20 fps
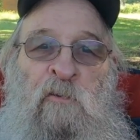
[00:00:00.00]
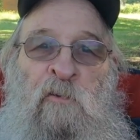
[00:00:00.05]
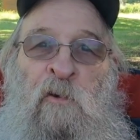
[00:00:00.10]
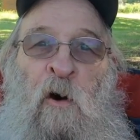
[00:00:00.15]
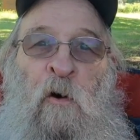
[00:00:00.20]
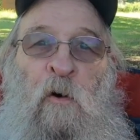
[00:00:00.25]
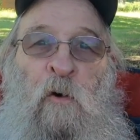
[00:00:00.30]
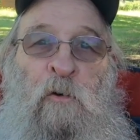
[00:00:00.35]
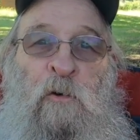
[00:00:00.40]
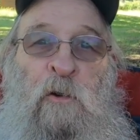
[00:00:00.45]
an
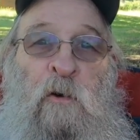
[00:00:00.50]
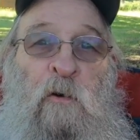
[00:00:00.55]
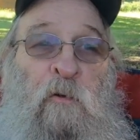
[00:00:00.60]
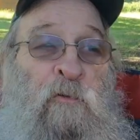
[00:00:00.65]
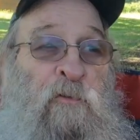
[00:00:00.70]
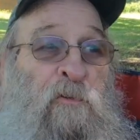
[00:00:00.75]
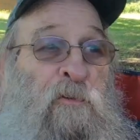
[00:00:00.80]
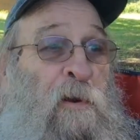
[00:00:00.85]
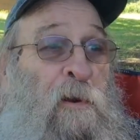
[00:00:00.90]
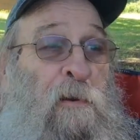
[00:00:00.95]
old
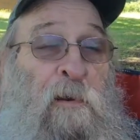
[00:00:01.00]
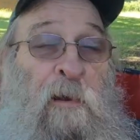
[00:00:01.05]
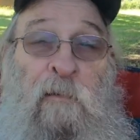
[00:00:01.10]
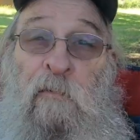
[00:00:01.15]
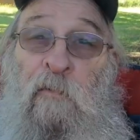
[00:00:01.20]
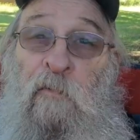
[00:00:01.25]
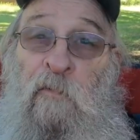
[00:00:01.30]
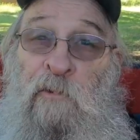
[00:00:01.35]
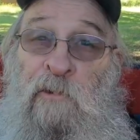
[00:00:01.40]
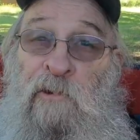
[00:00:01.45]
dude sitting
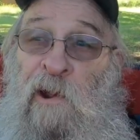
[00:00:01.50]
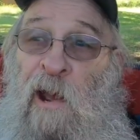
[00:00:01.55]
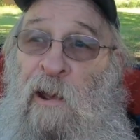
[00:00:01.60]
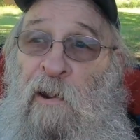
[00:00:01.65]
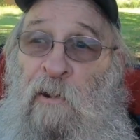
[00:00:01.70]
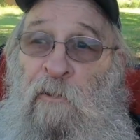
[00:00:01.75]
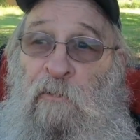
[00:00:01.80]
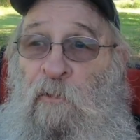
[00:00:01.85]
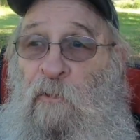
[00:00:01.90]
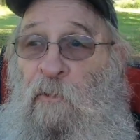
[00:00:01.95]
under a
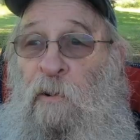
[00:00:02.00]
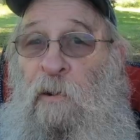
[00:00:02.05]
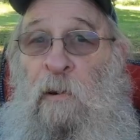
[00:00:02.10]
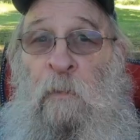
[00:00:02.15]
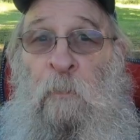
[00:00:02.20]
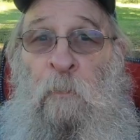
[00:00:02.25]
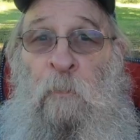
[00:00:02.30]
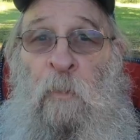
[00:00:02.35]
shade tree.